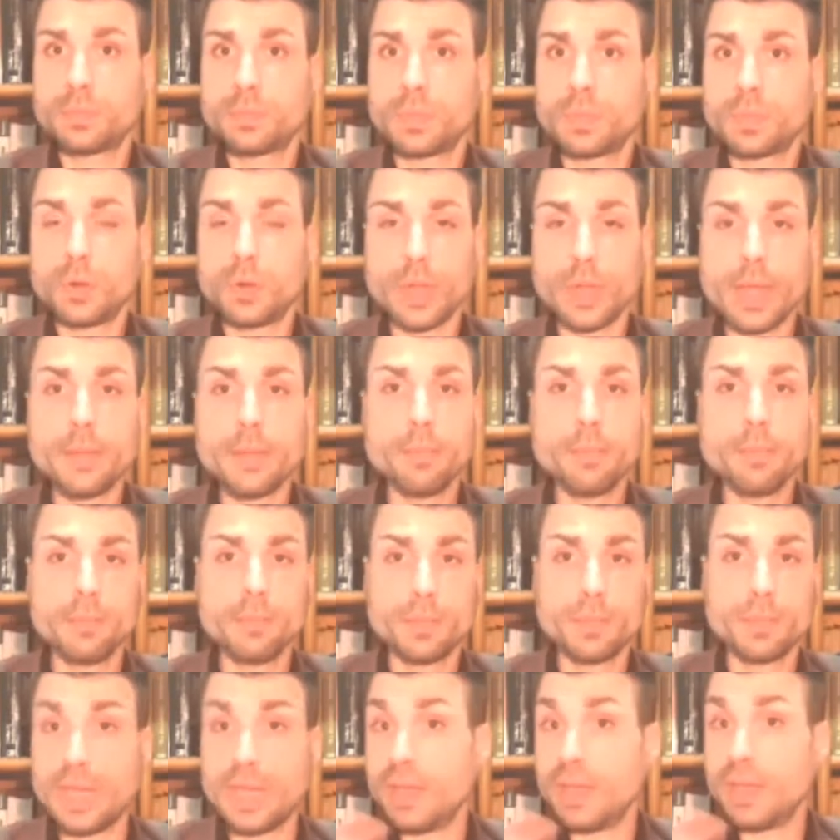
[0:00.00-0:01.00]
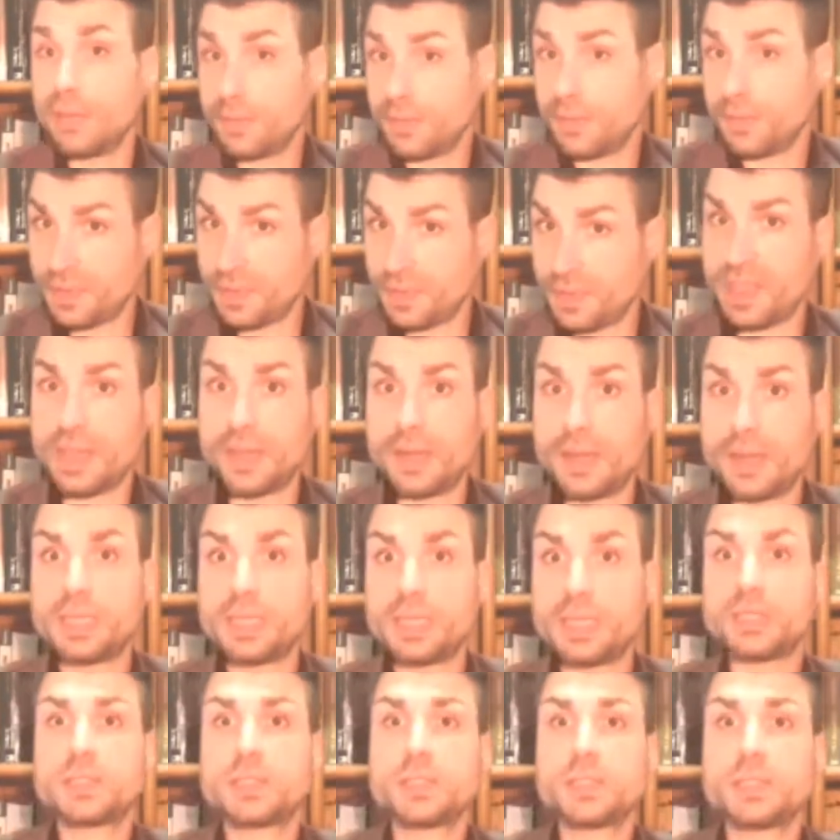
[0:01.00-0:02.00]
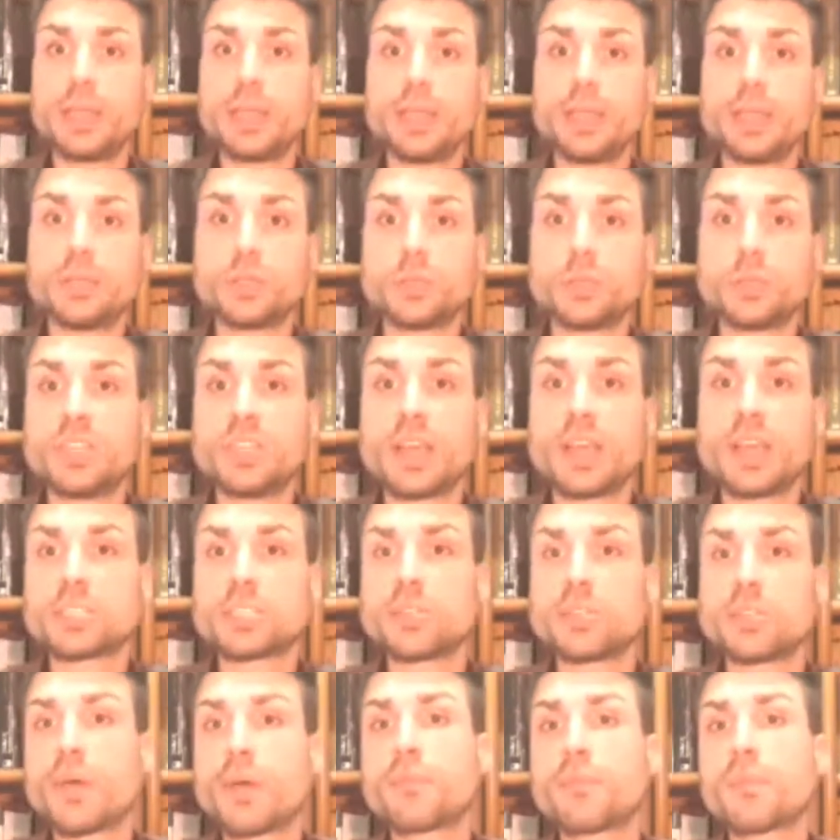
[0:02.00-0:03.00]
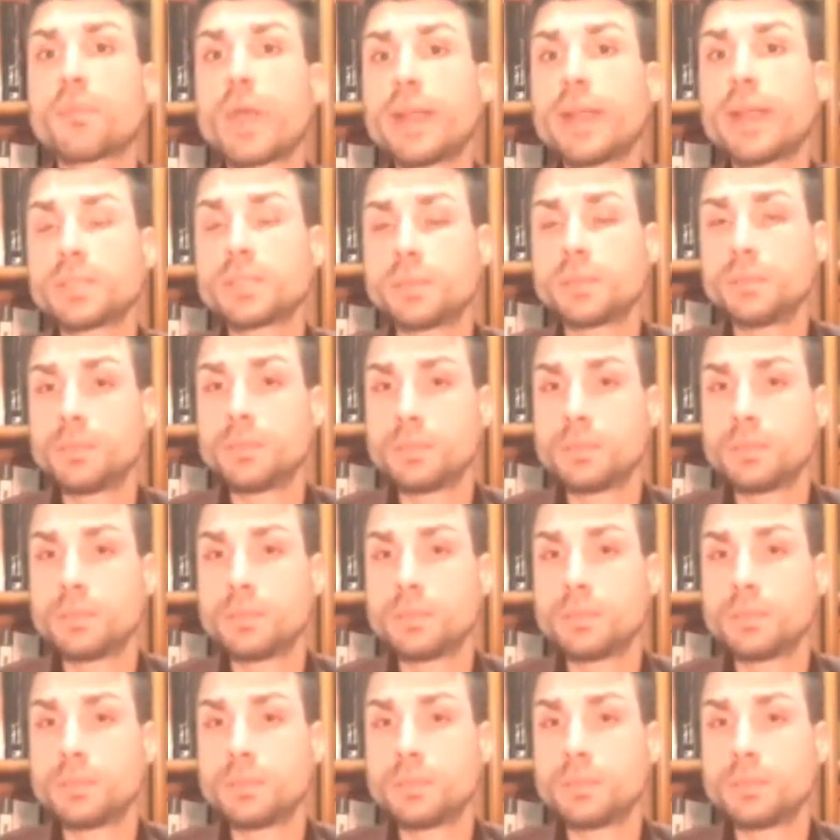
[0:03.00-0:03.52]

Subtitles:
Okay, if it is a subjective of right,